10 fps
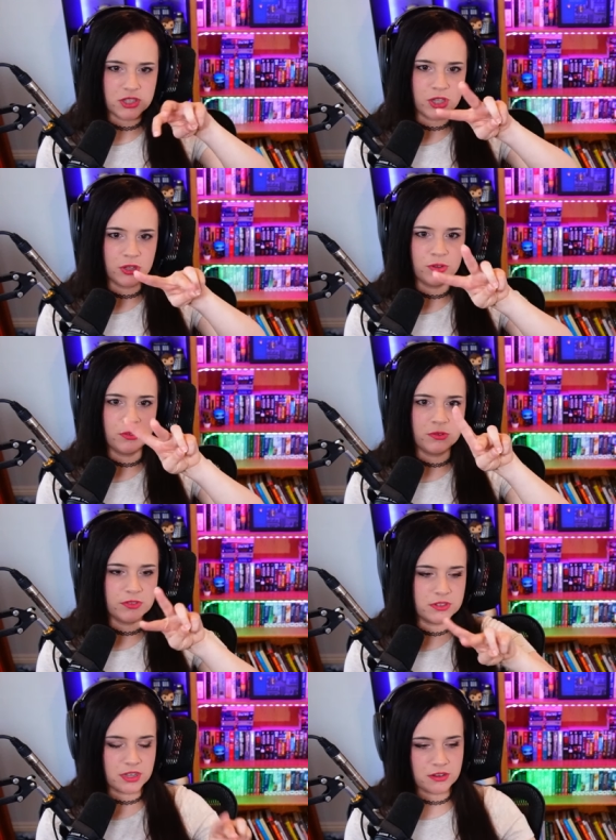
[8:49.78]
two,
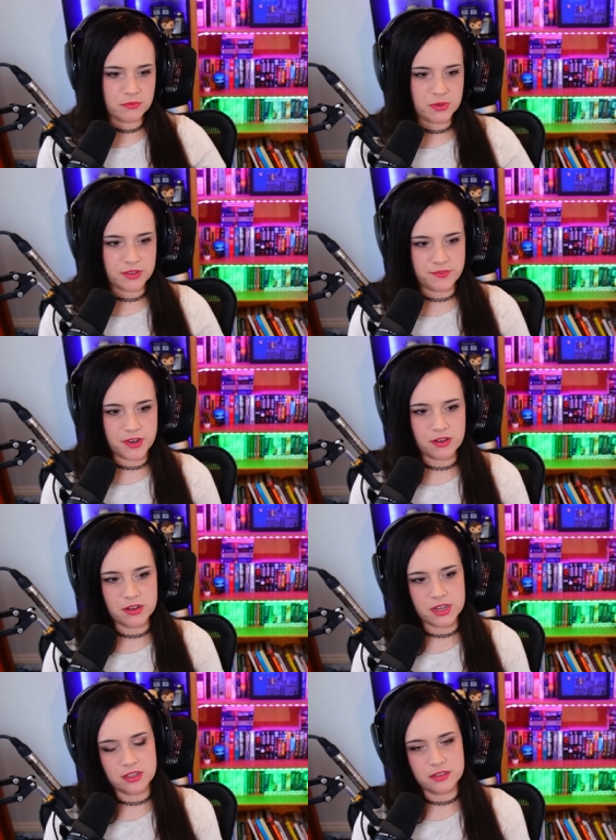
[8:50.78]
they're with
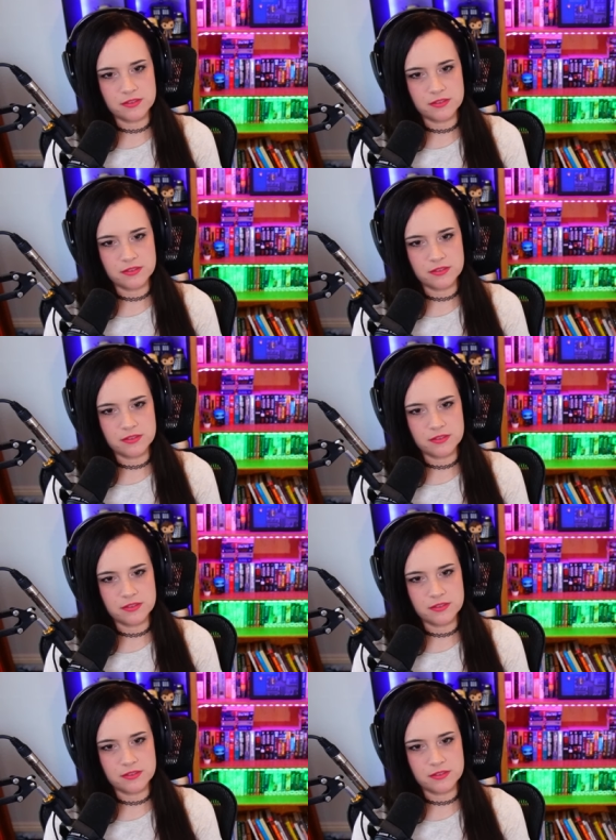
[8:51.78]
Varrick.